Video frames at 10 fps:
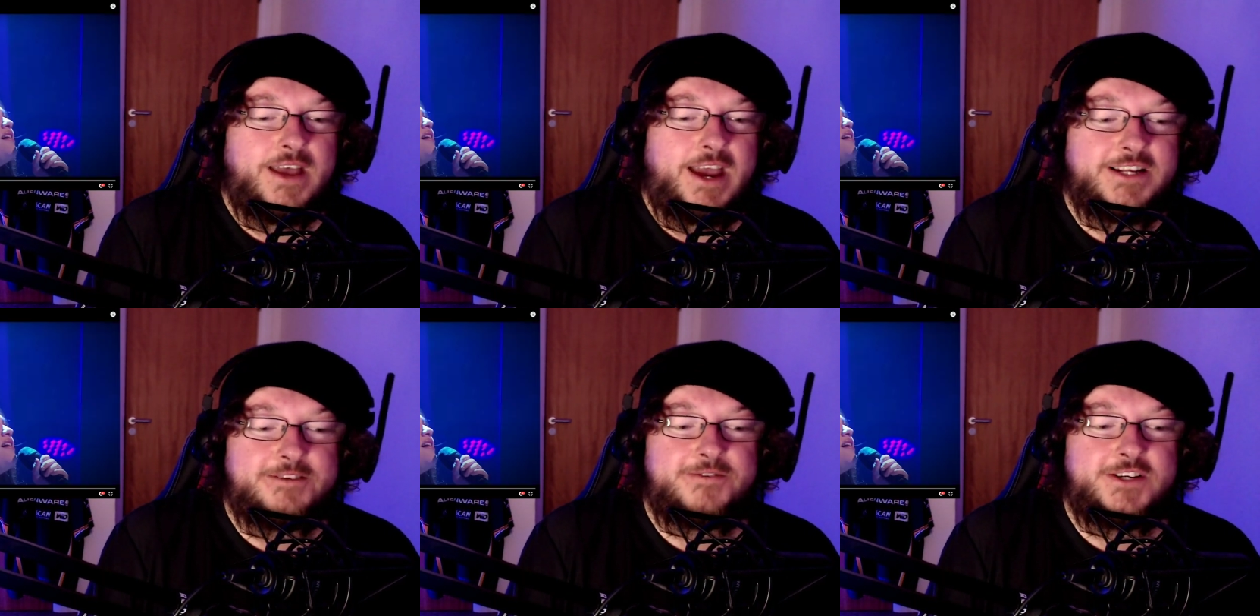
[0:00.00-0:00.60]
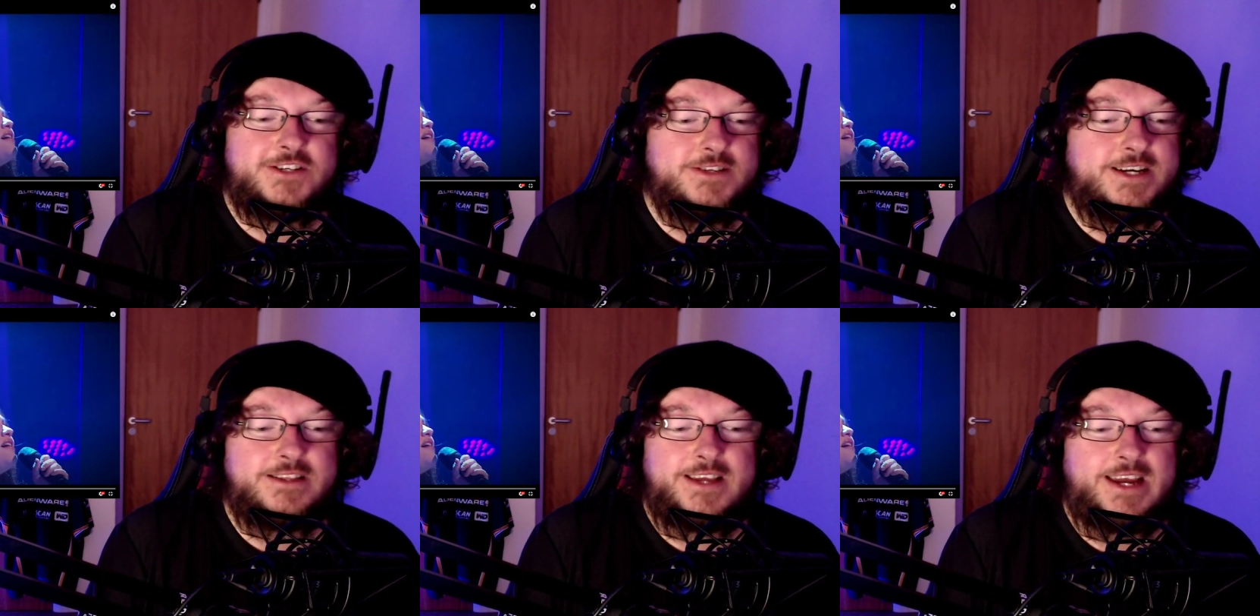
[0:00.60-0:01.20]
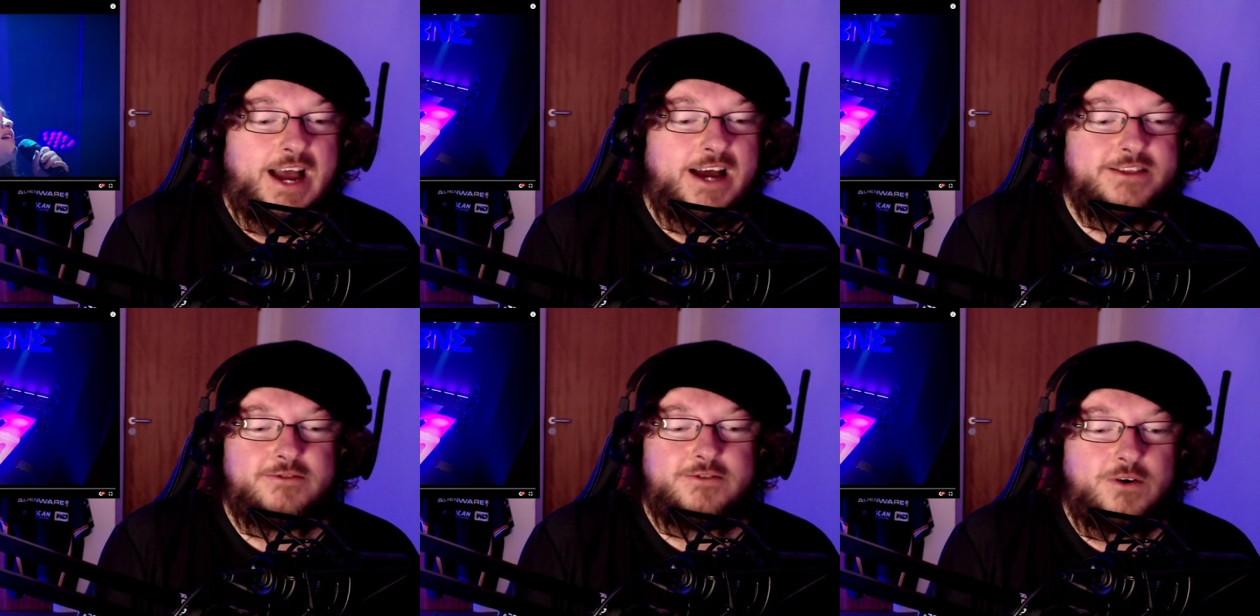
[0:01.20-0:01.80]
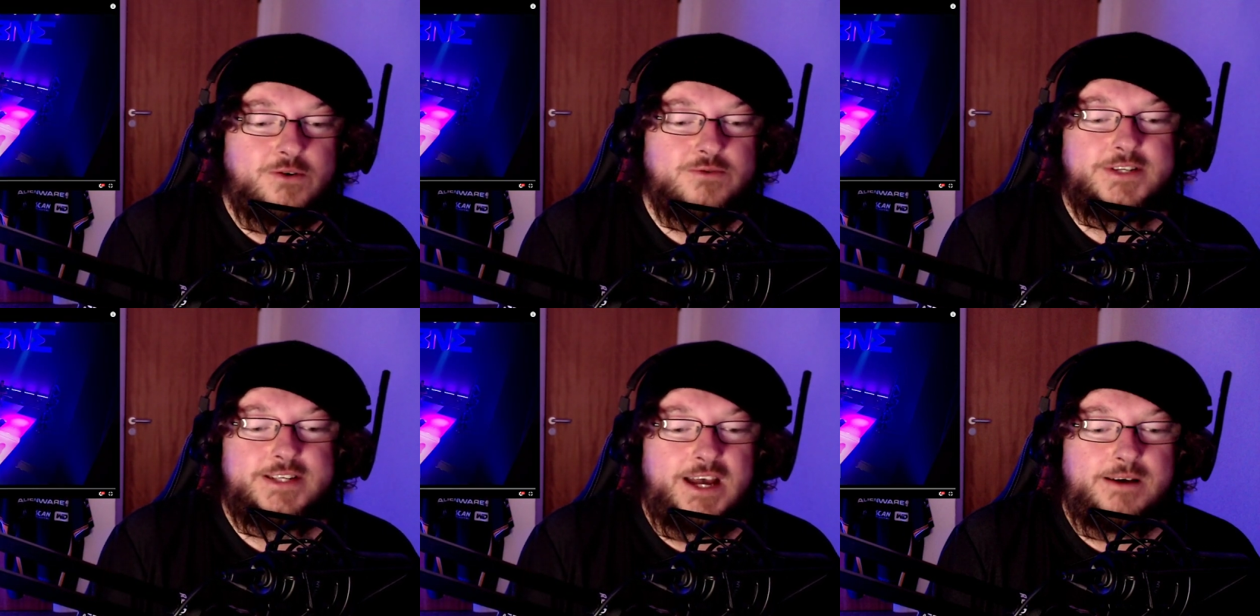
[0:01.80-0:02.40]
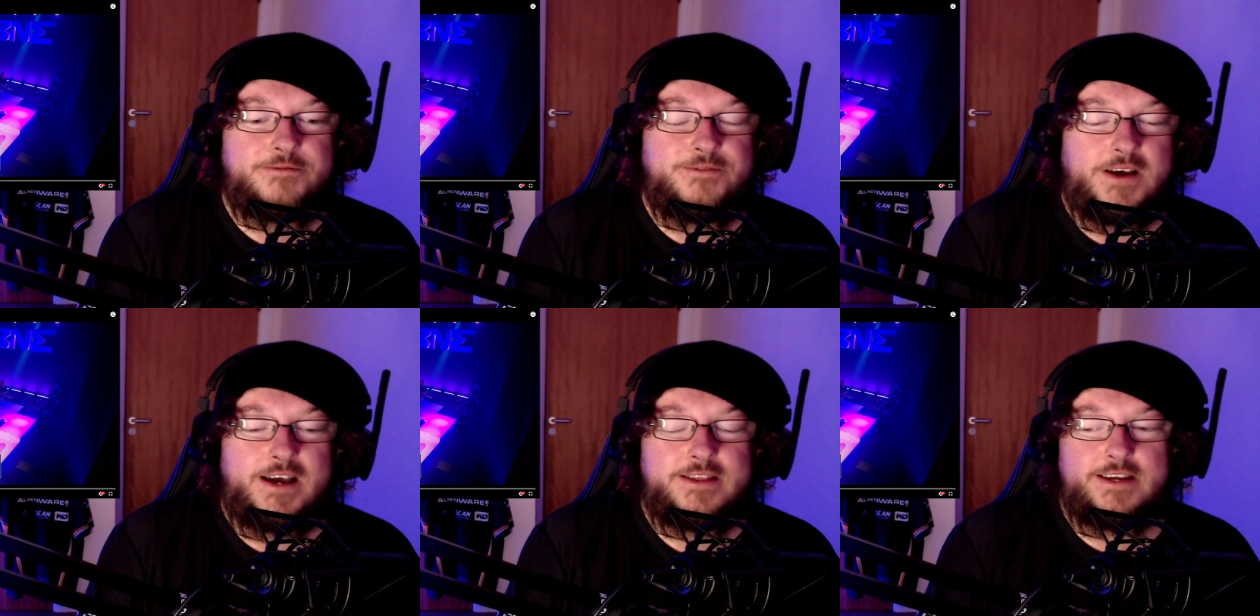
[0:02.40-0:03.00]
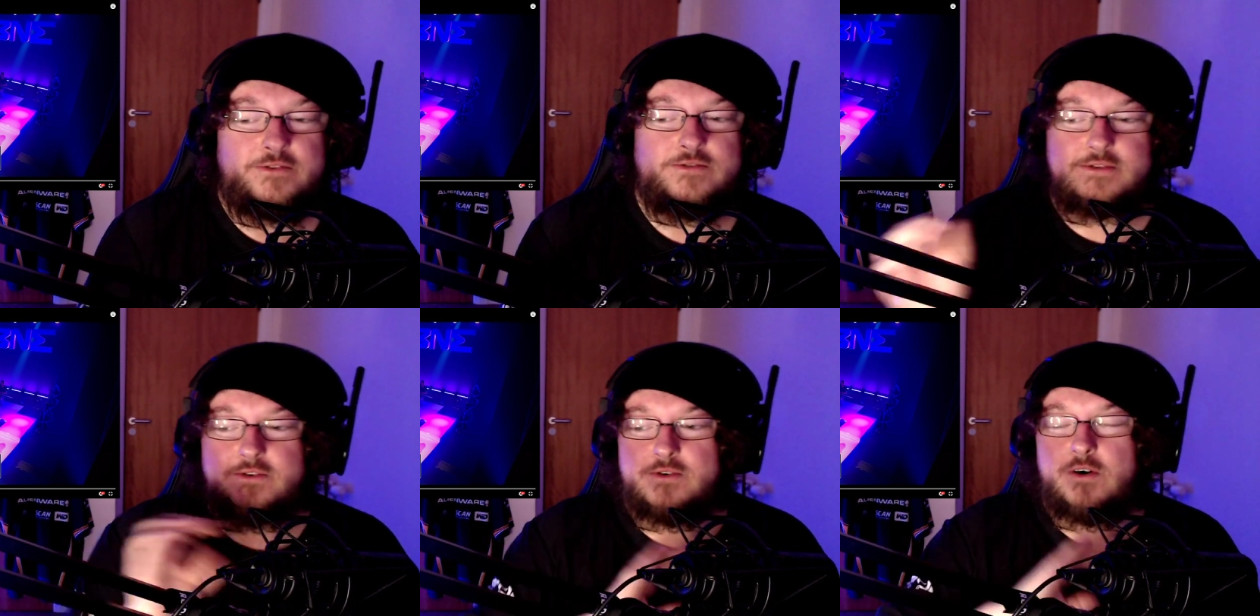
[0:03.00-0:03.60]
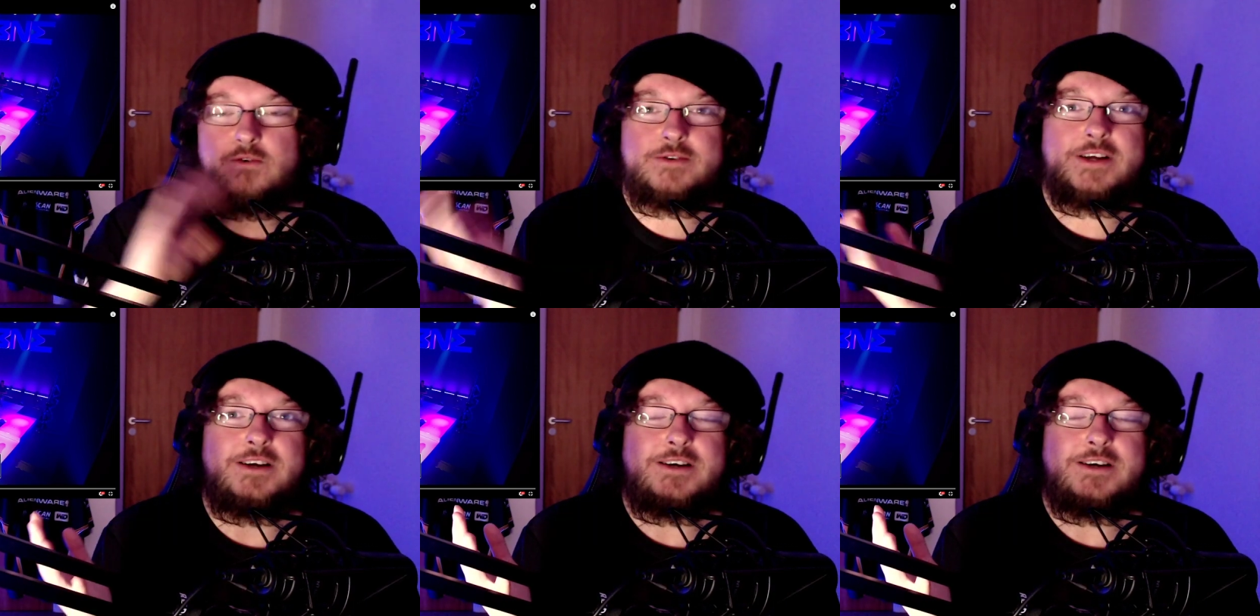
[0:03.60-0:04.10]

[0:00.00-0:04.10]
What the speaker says: individually they add their own depth and their own